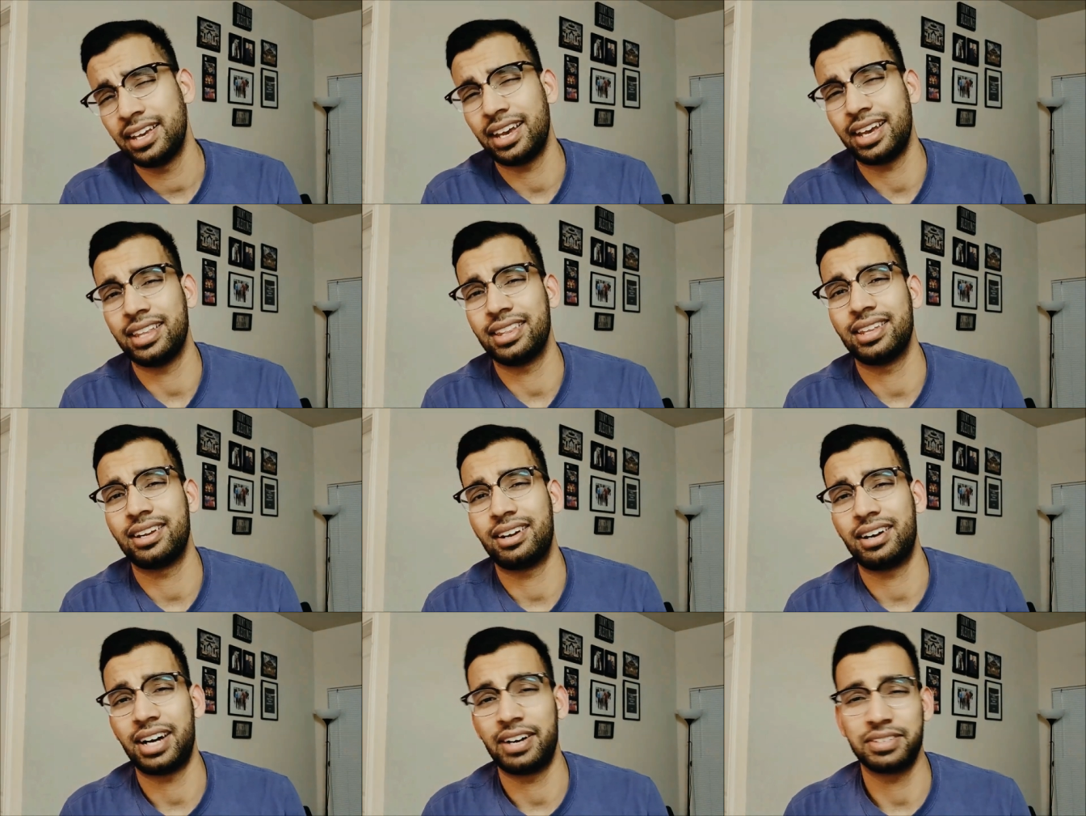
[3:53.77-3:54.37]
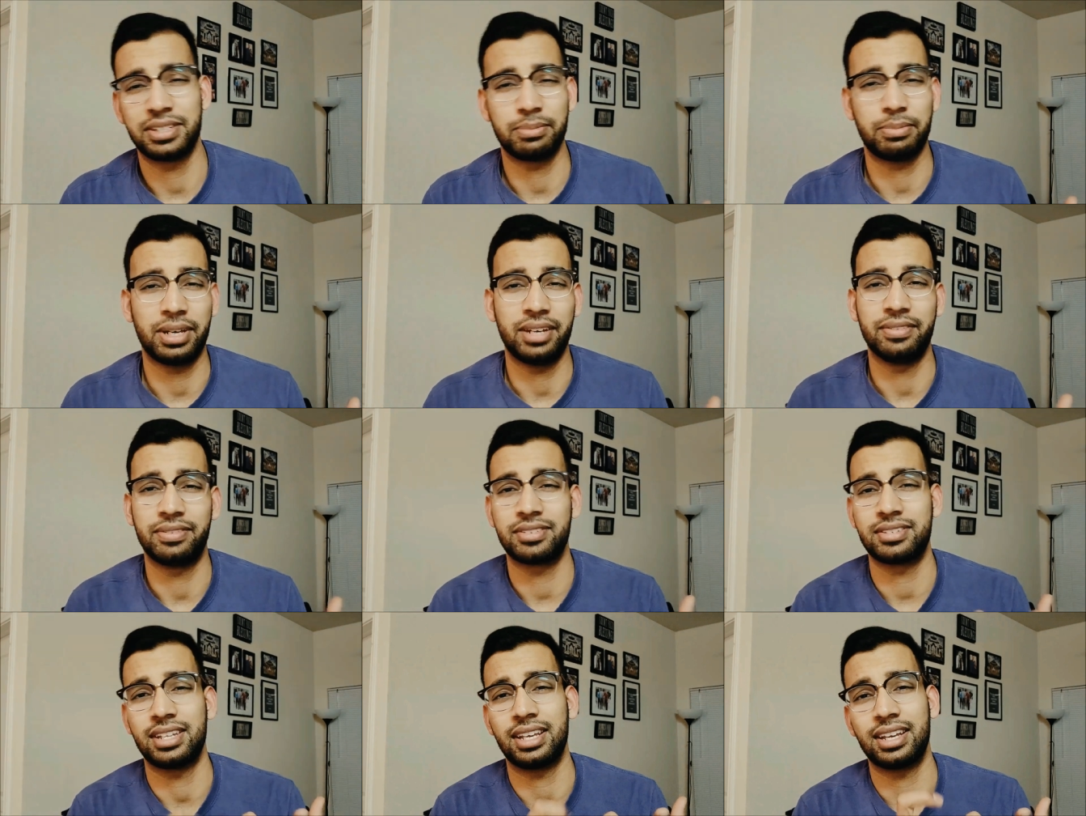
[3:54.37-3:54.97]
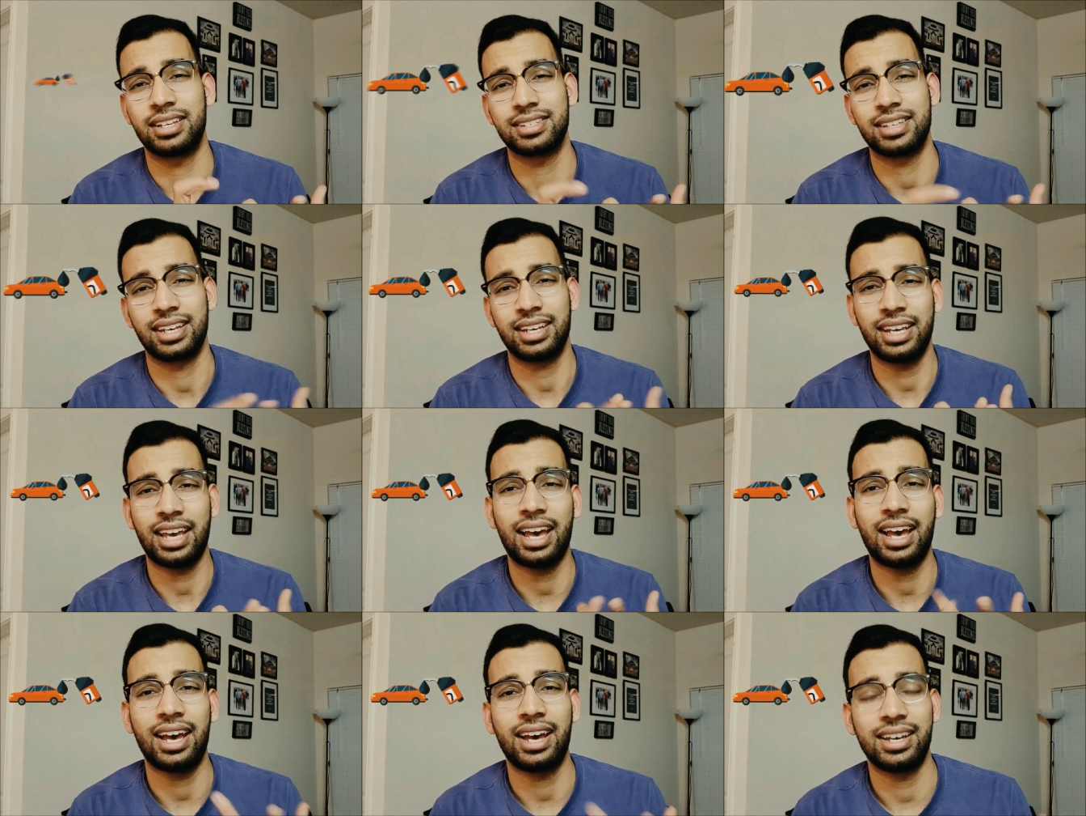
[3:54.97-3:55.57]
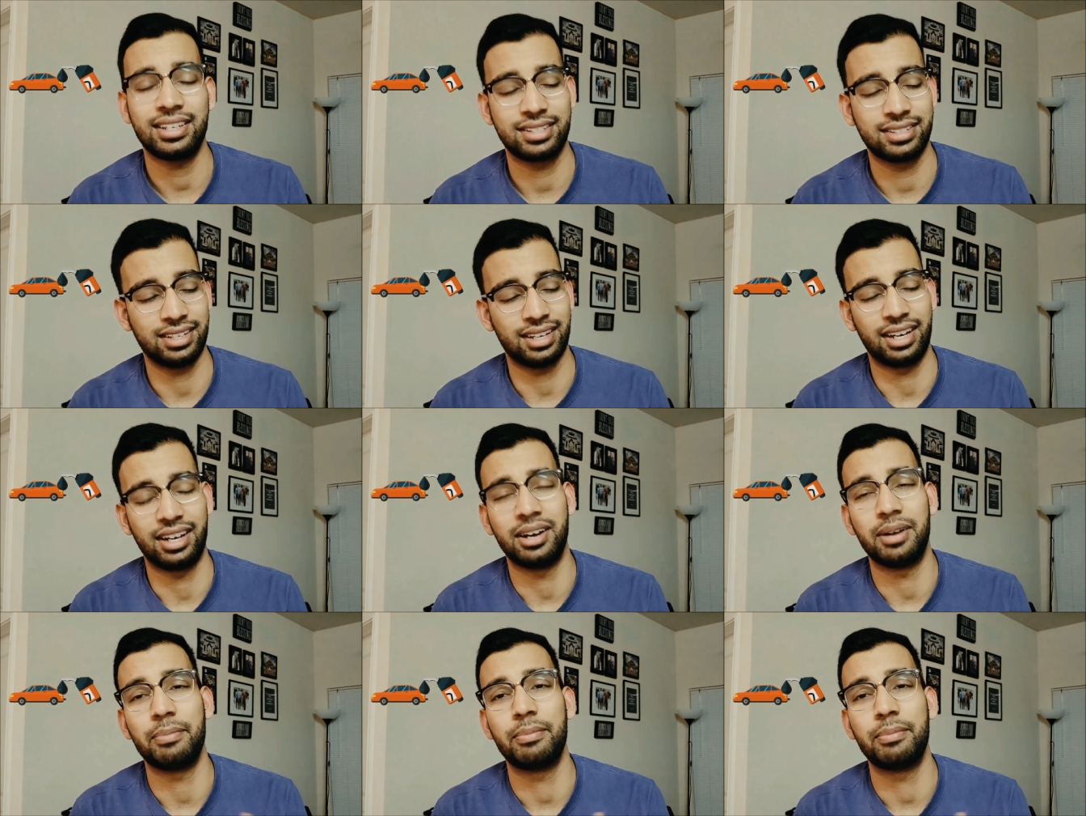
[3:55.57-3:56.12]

and then I'll have to pay for things like gas, uh,